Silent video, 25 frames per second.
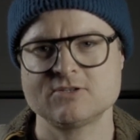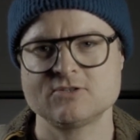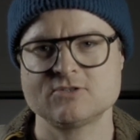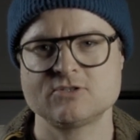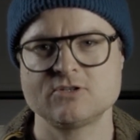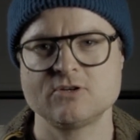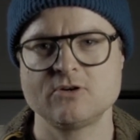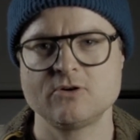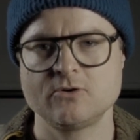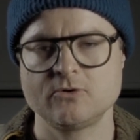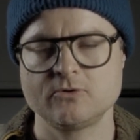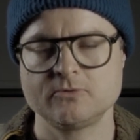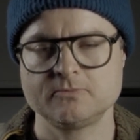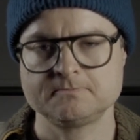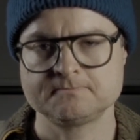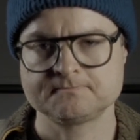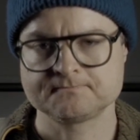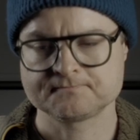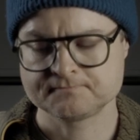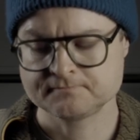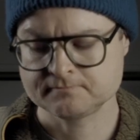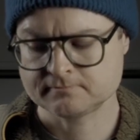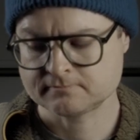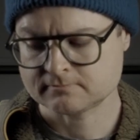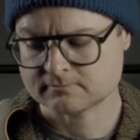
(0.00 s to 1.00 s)
So
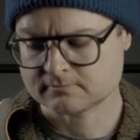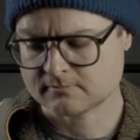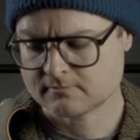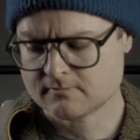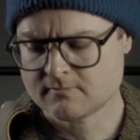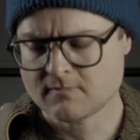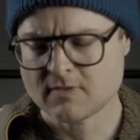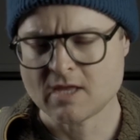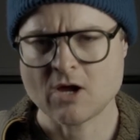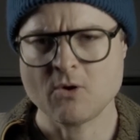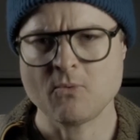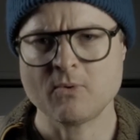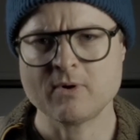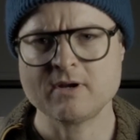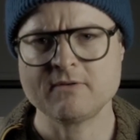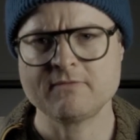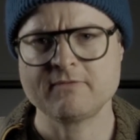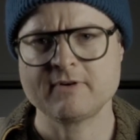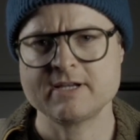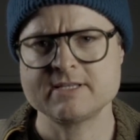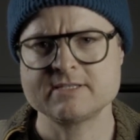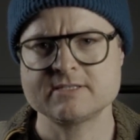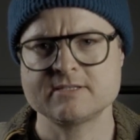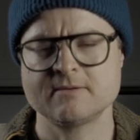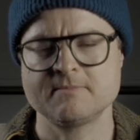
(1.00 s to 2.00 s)
I wanted to
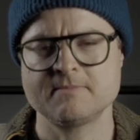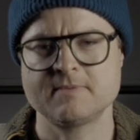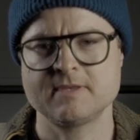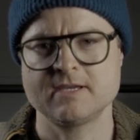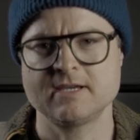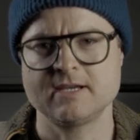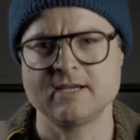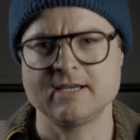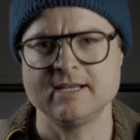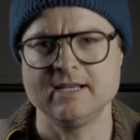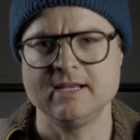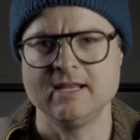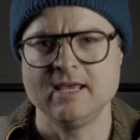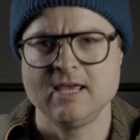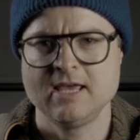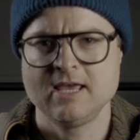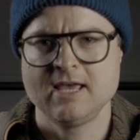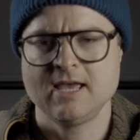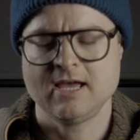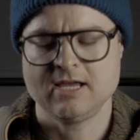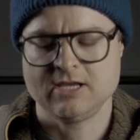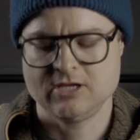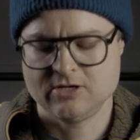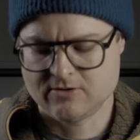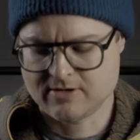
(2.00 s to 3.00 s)
find something,
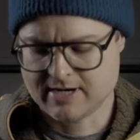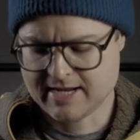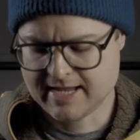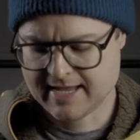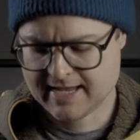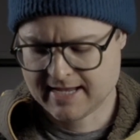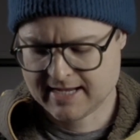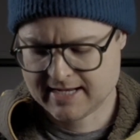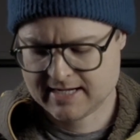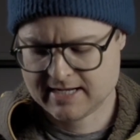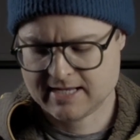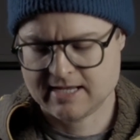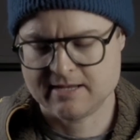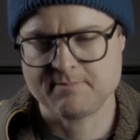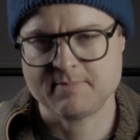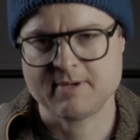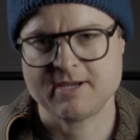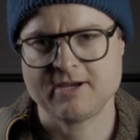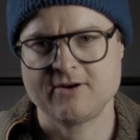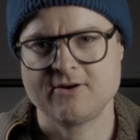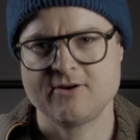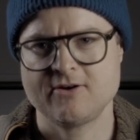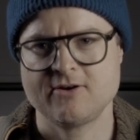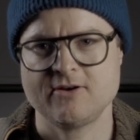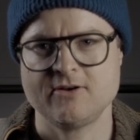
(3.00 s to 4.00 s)
and I had a
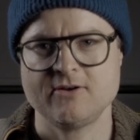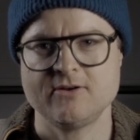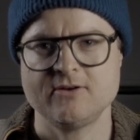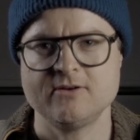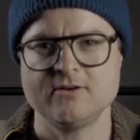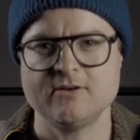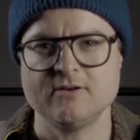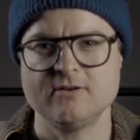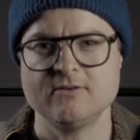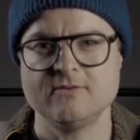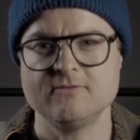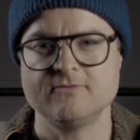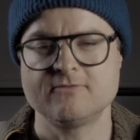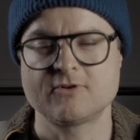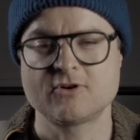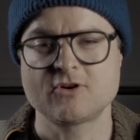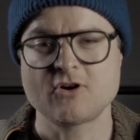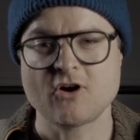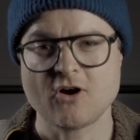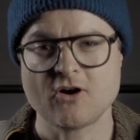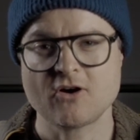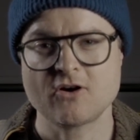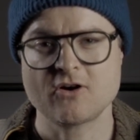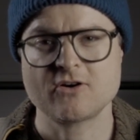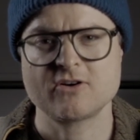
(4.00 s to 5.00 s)
pair of
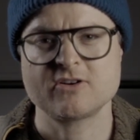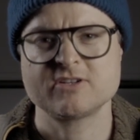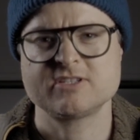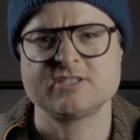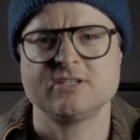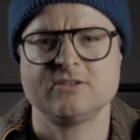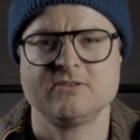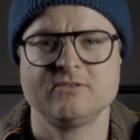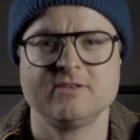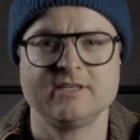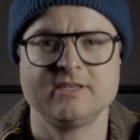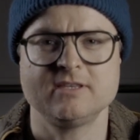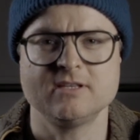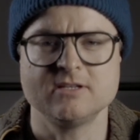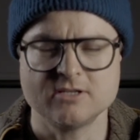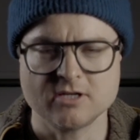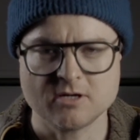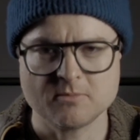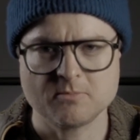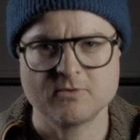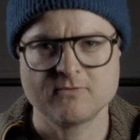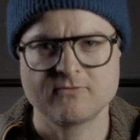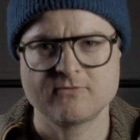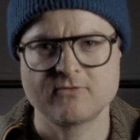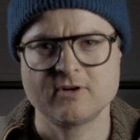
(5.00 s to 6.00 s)
Carhartts that are like the
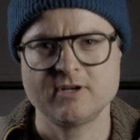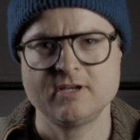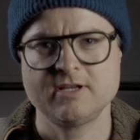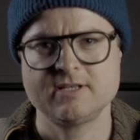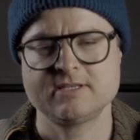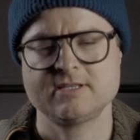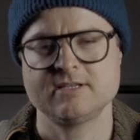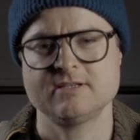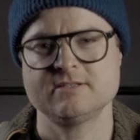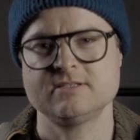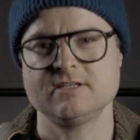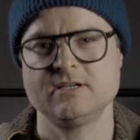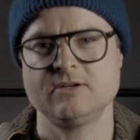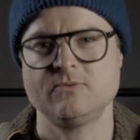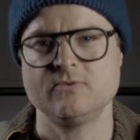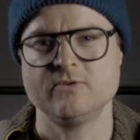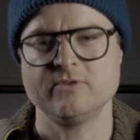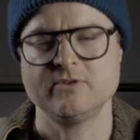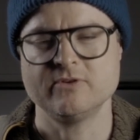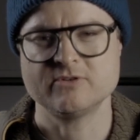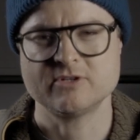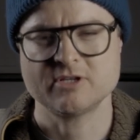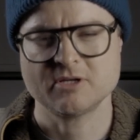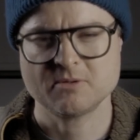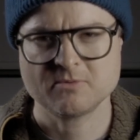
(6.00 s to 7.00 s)
double front, and I was like, well,
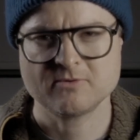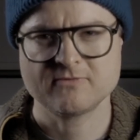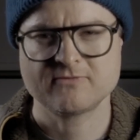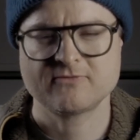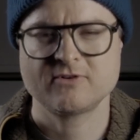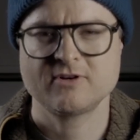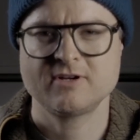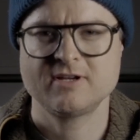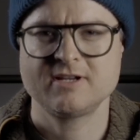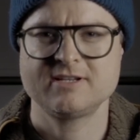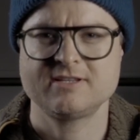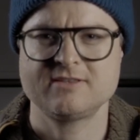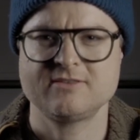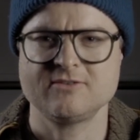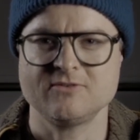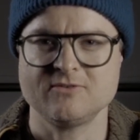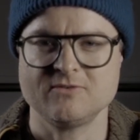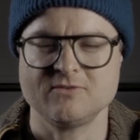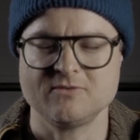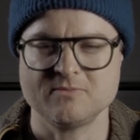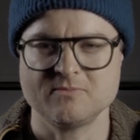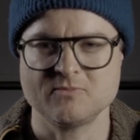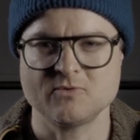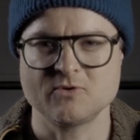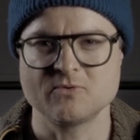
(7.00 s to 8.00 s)
they're double front, they're a
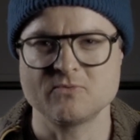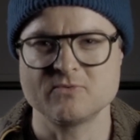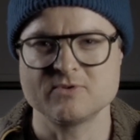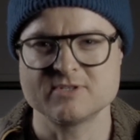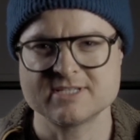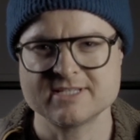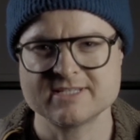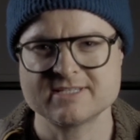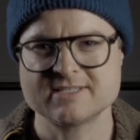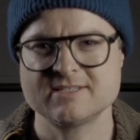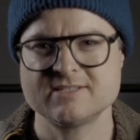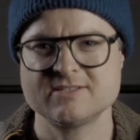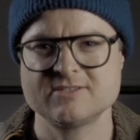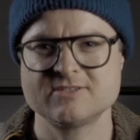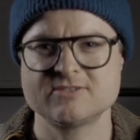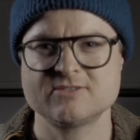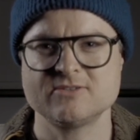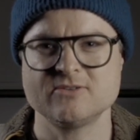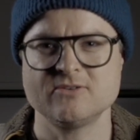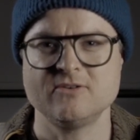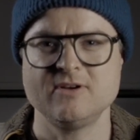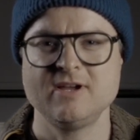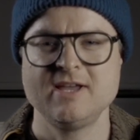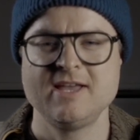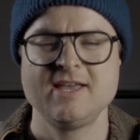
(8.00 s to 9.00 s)
little more resistance,
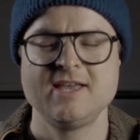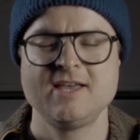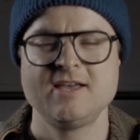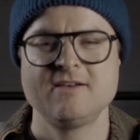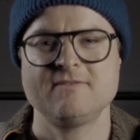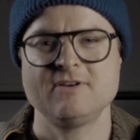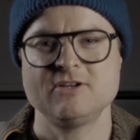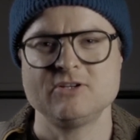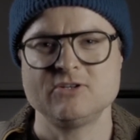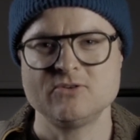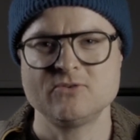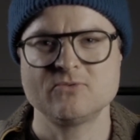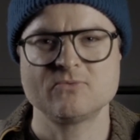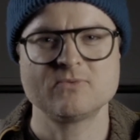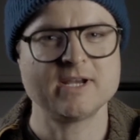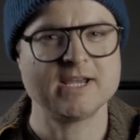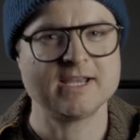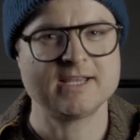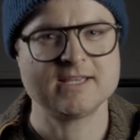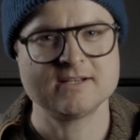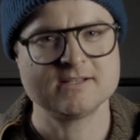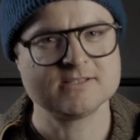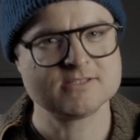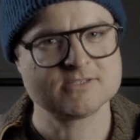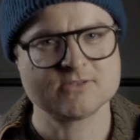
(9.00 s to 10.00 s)
so if I do
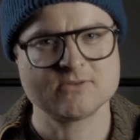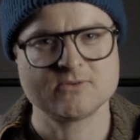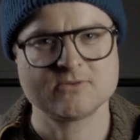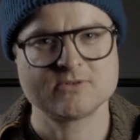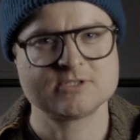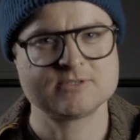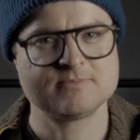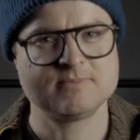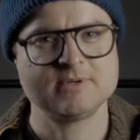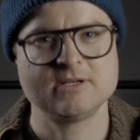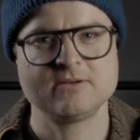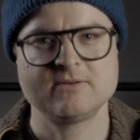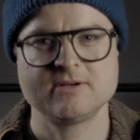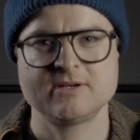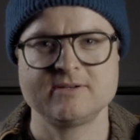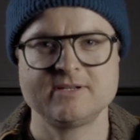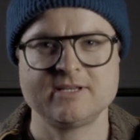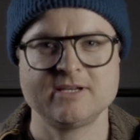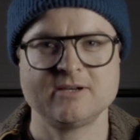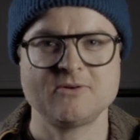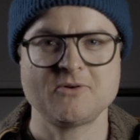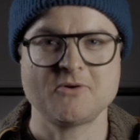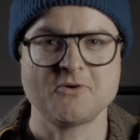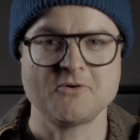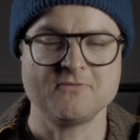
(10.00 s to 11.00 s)
wreck at a slower speed around
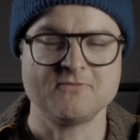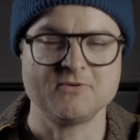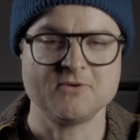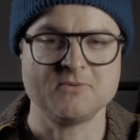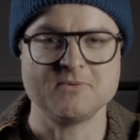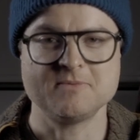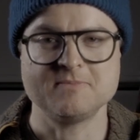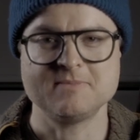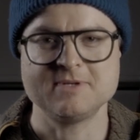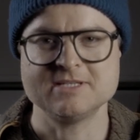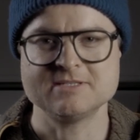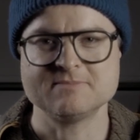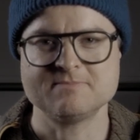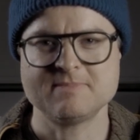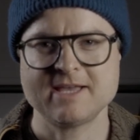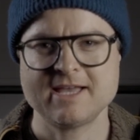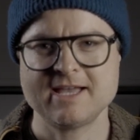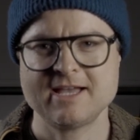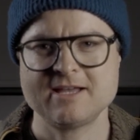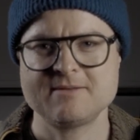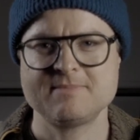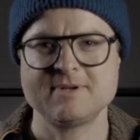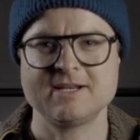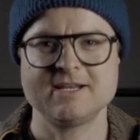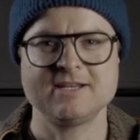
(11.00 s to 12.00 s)
town, hopefully it wouldn't be as
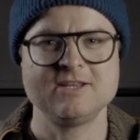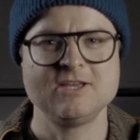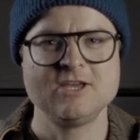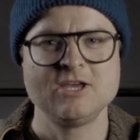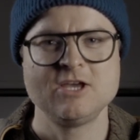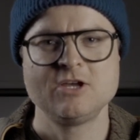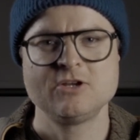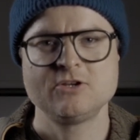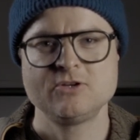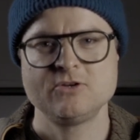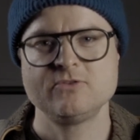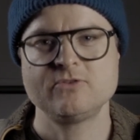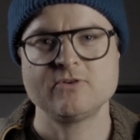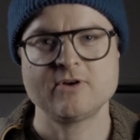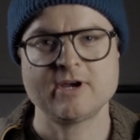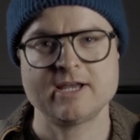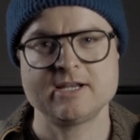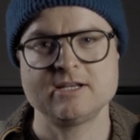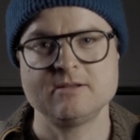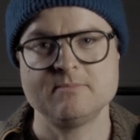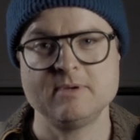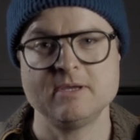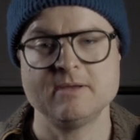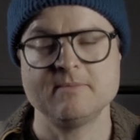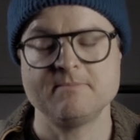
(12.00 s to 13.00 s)
bad, but I knew there had
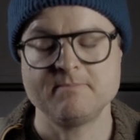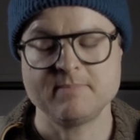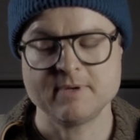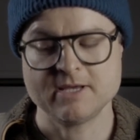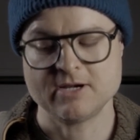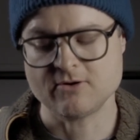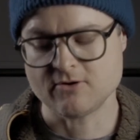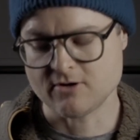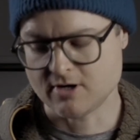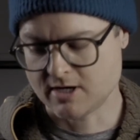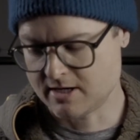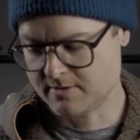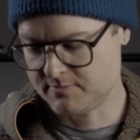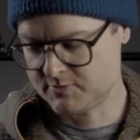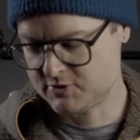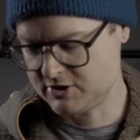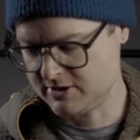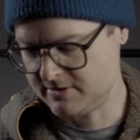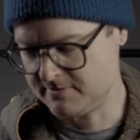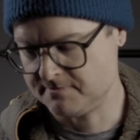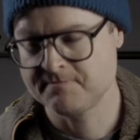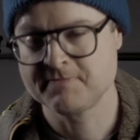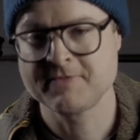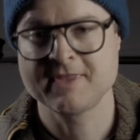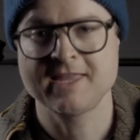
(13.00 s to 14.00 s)
to be a better
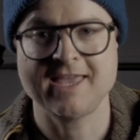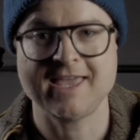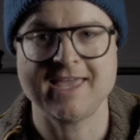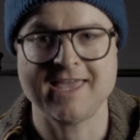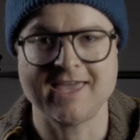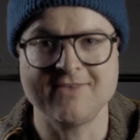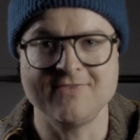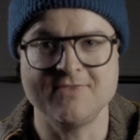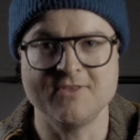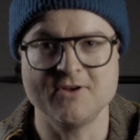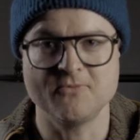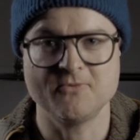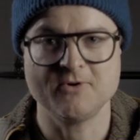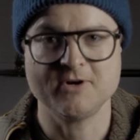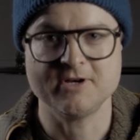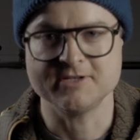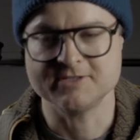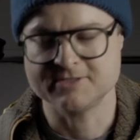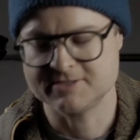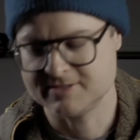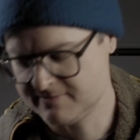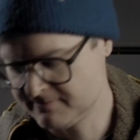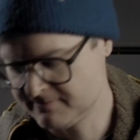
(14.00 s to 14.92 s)
option. And there was.